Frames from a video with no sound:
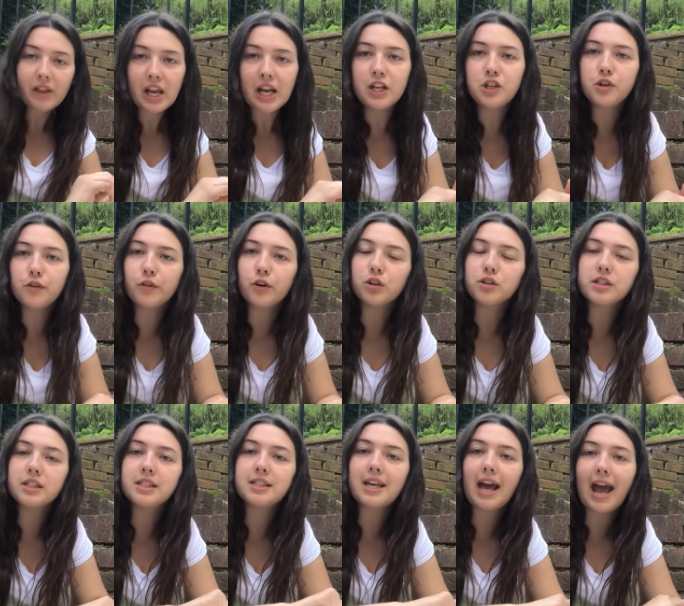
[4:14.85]
is you've got
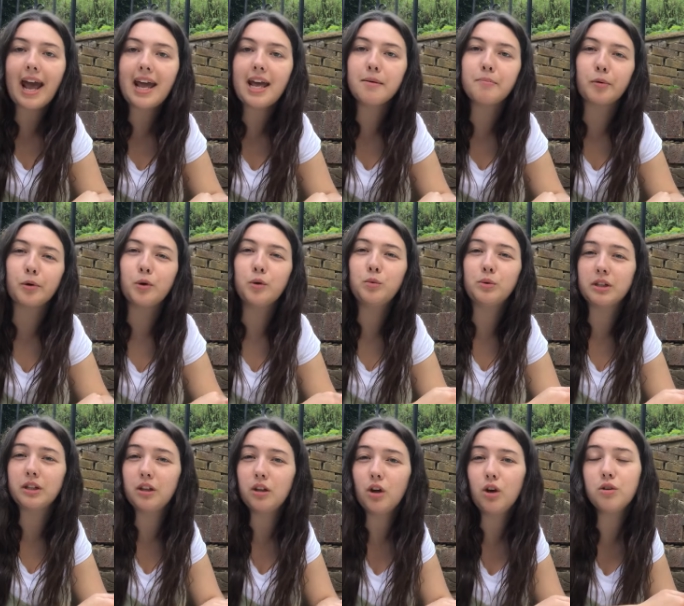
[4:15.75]
a table
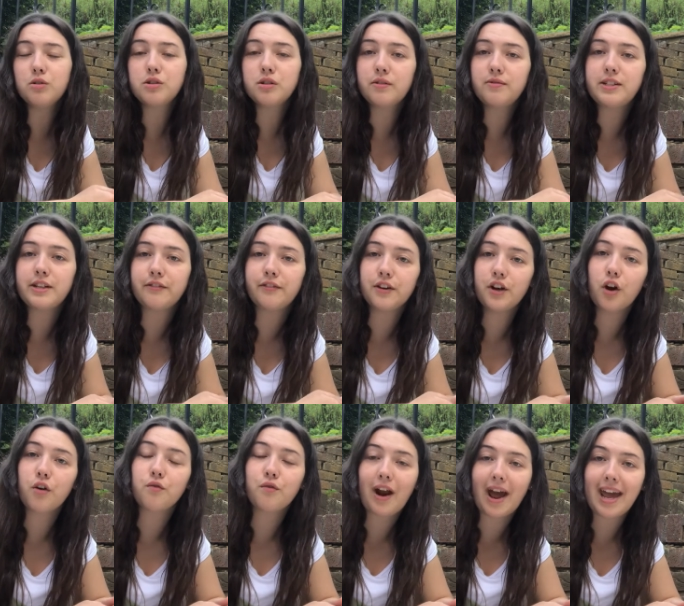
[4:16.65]
with lots of different
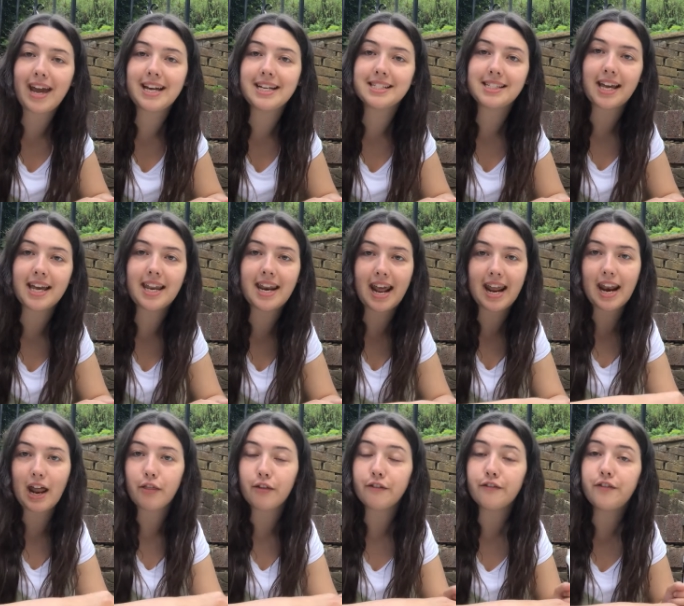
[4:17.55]
arrays in it.
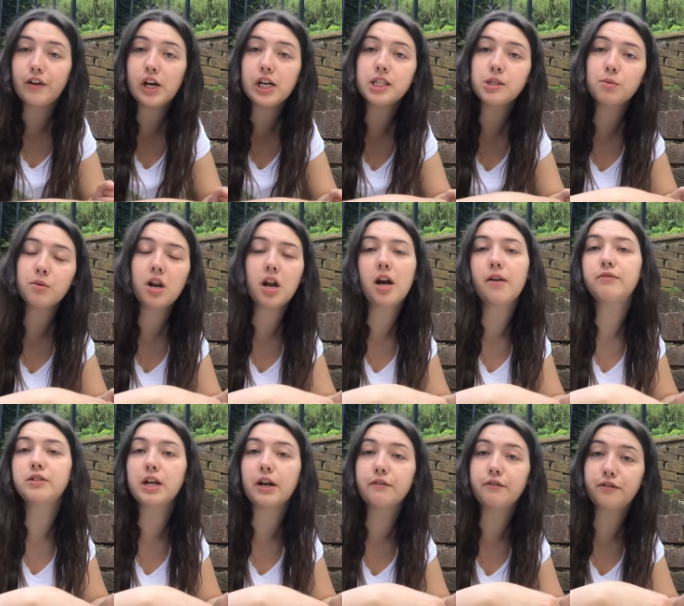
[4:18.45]
Now the first one I've
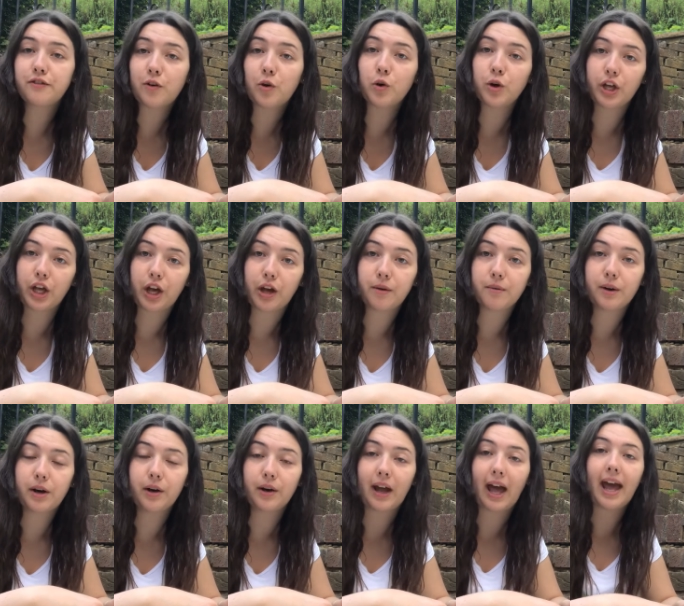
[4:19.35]
done for you,
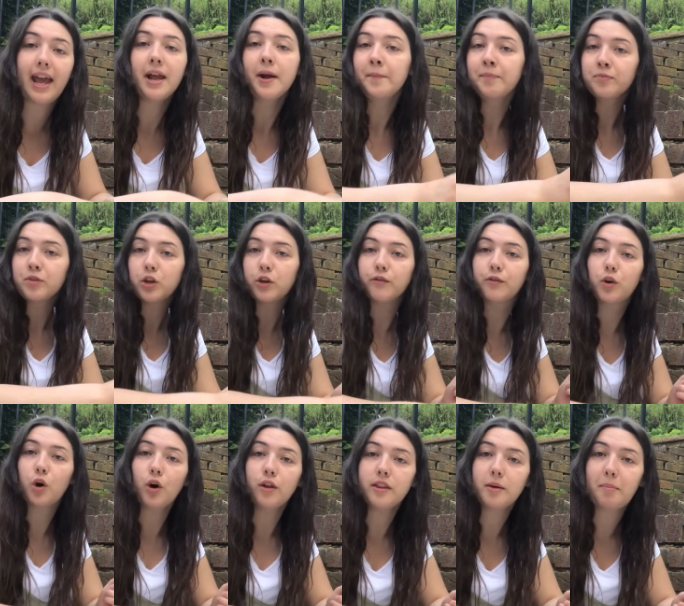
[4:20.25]
okay? You've
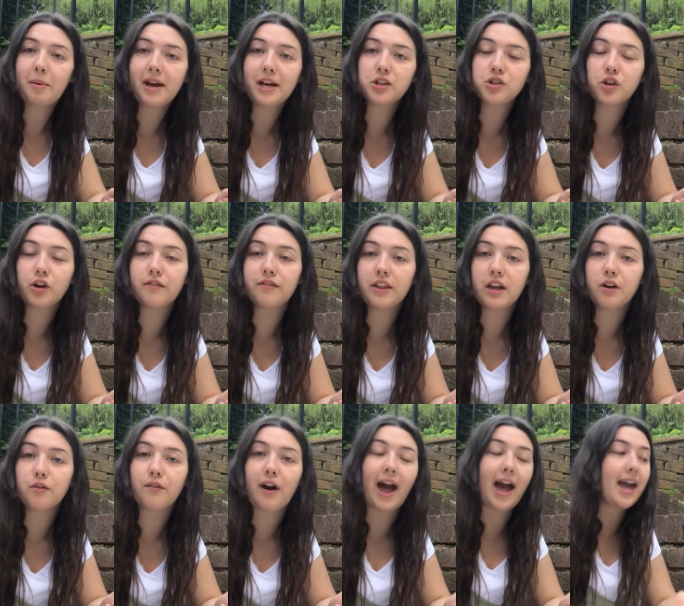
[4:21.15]
got the picture of the
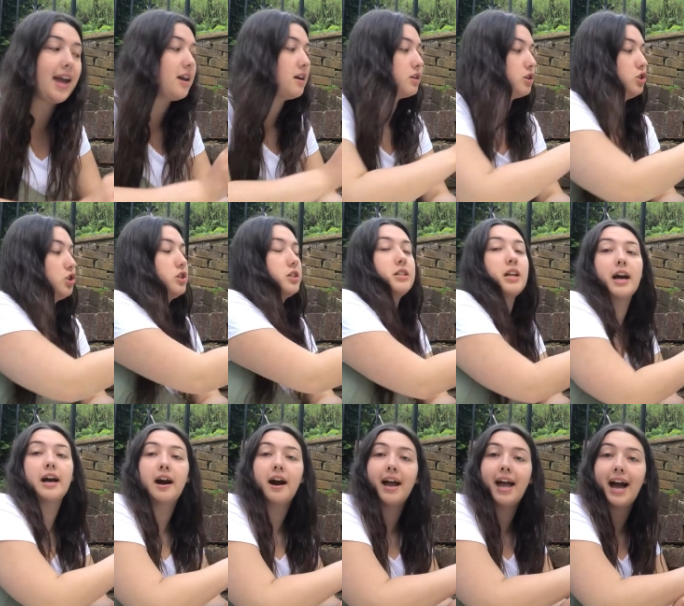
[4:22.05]
array, just
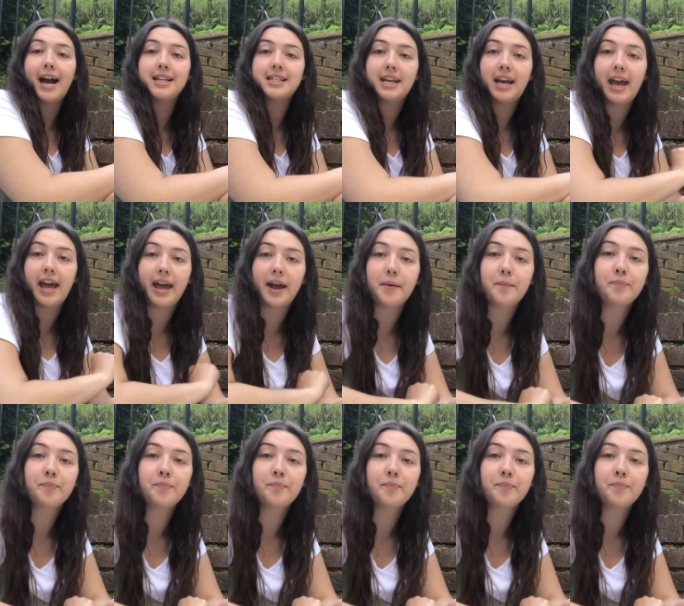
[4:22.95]
like I had here.